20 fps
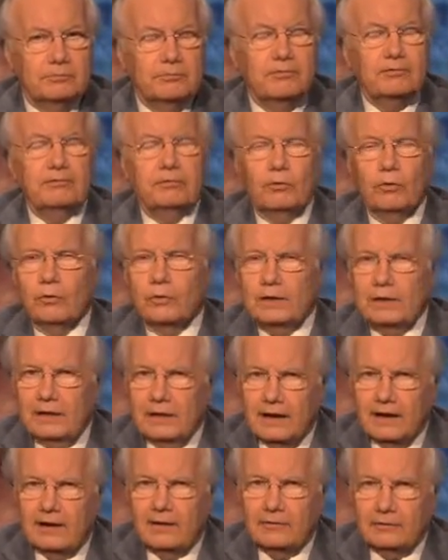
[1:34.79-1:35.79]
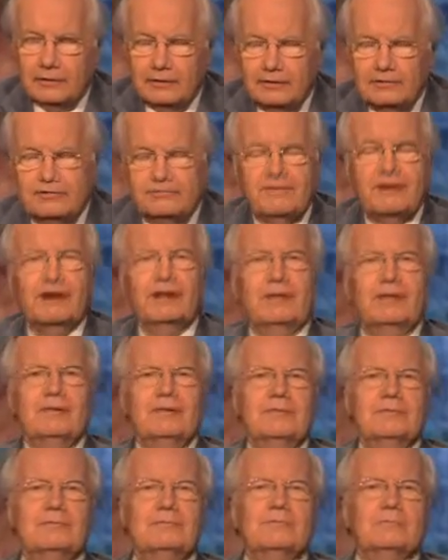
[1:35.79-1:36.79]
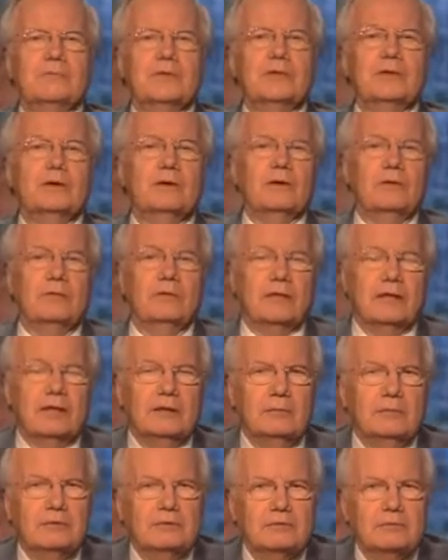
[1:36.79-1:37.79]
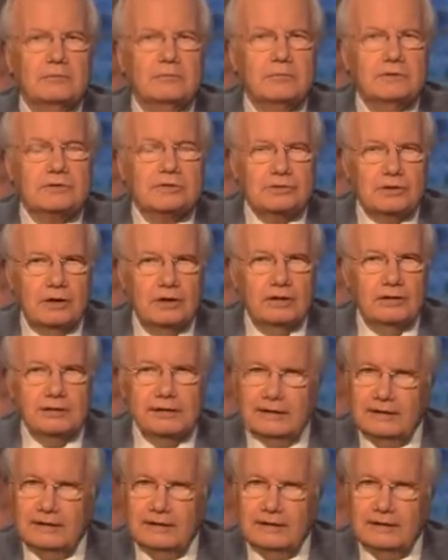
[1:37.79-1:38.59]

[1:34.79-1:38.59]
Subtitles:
before he hired Liz Fowler, her name is Michelle